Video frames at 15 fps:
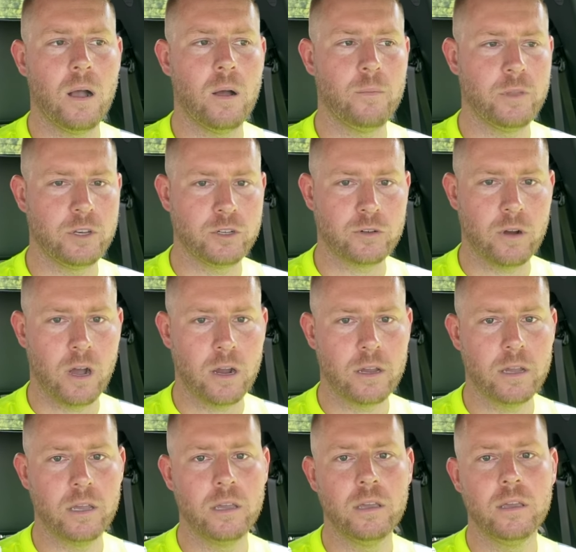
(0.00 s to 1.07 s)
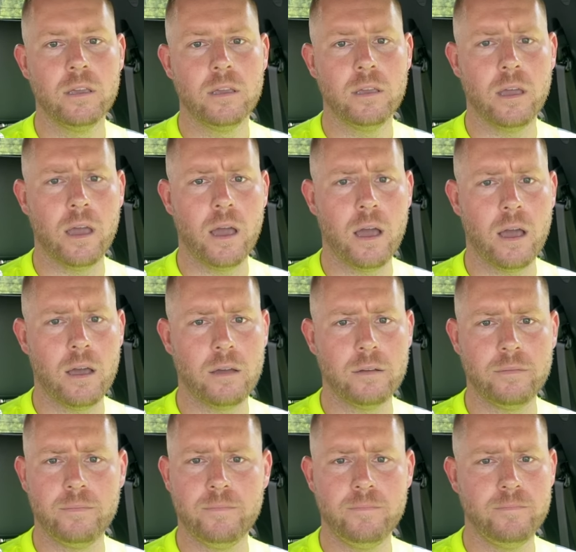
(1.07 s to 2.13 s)
The truck,
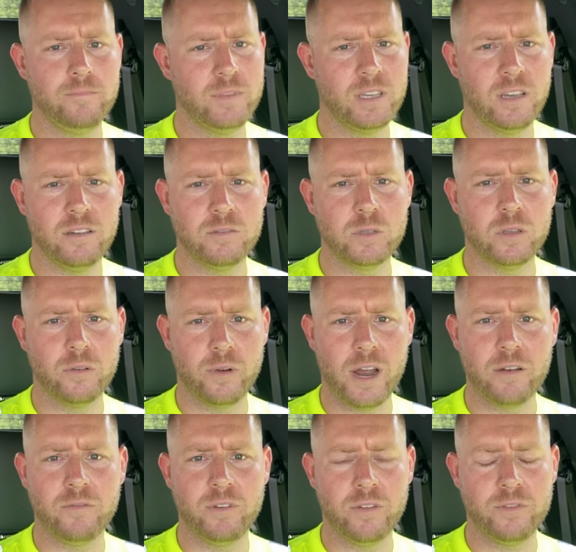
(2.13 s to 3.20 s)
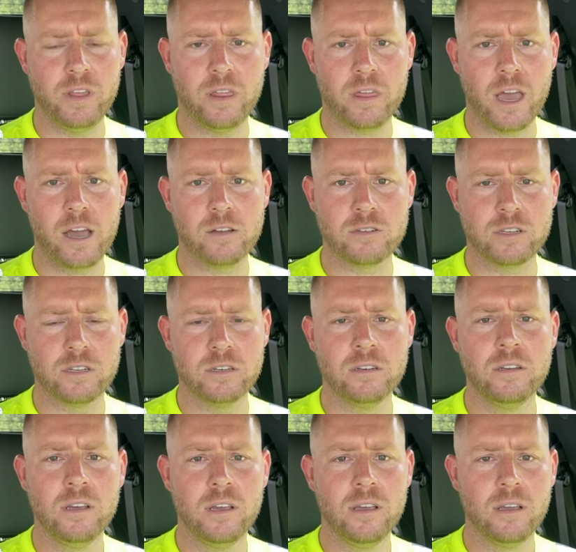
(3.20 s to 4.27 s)
it was around
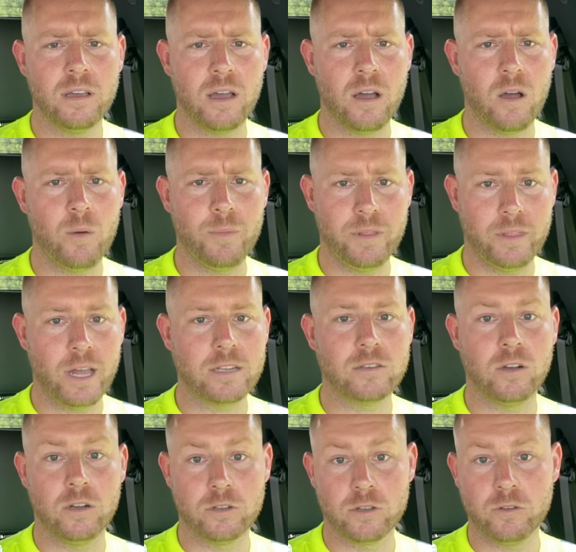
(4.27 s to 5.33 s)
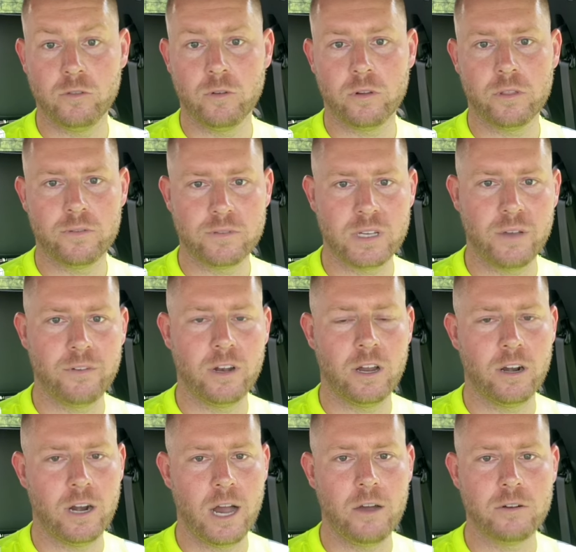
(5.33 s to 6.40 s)
$50,000, and that's also north of
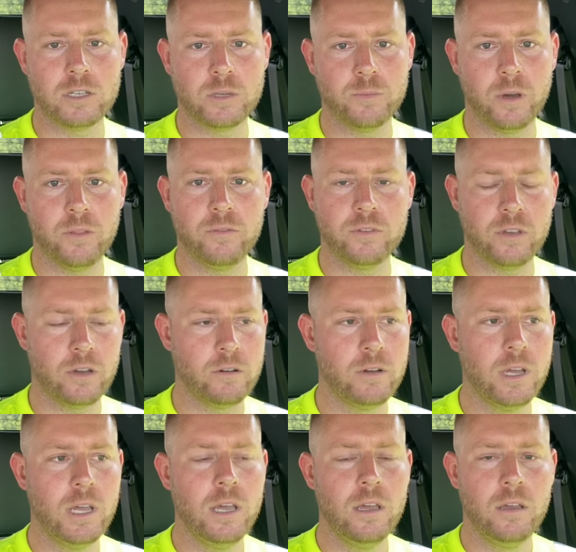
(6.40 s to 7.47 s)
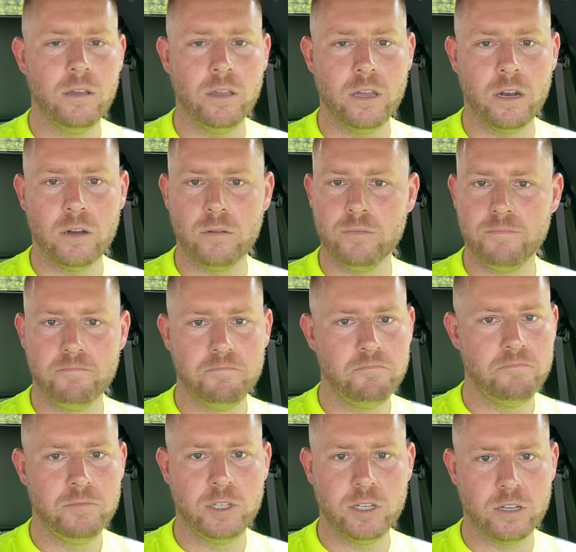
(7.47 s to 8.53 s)
$700 a month. So,
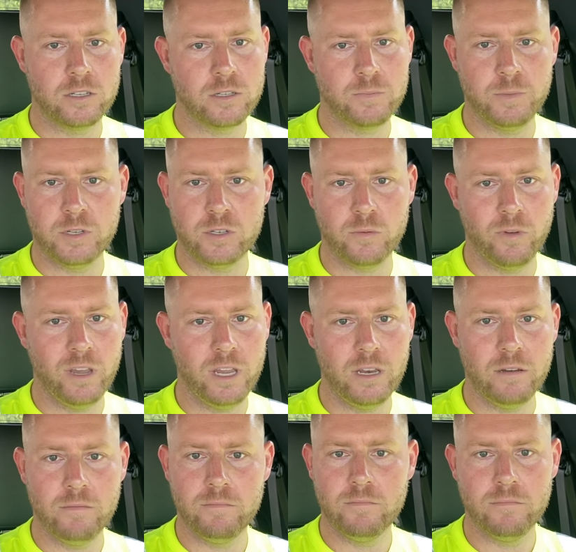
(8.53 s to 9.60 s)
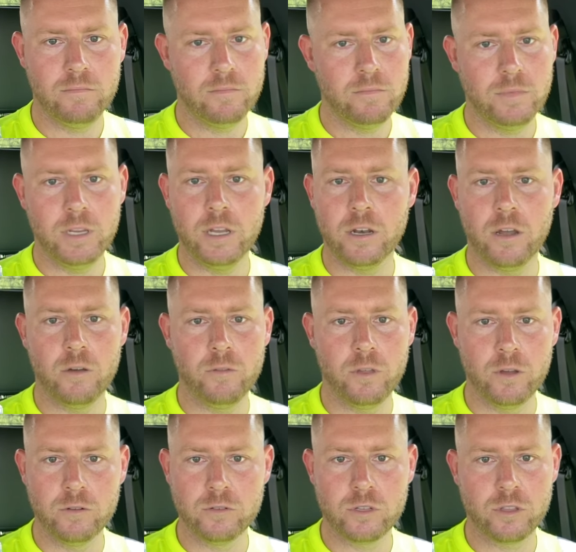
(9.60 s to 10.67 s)
just between
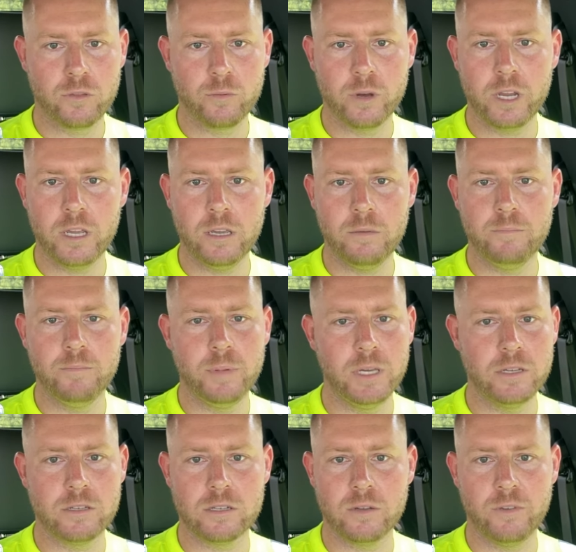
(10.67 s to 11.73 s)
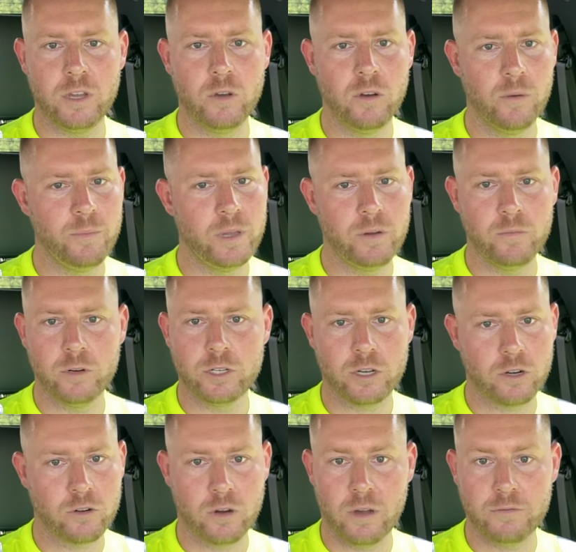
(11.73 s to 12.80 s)
those three pieces of equipment, which
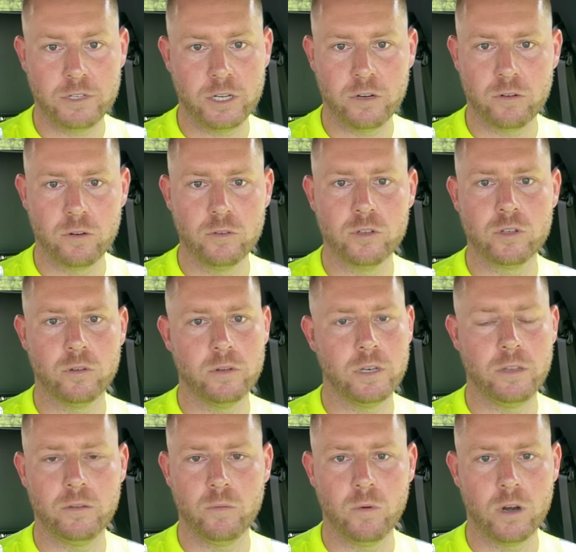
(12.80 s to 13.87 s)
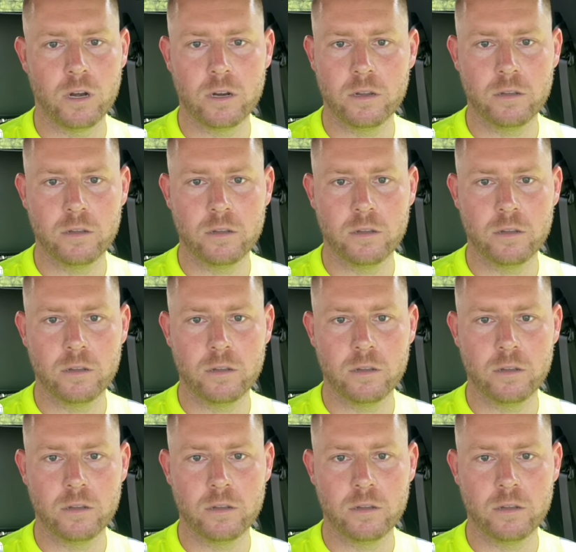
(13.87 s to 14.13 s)
are obviously crucial in the work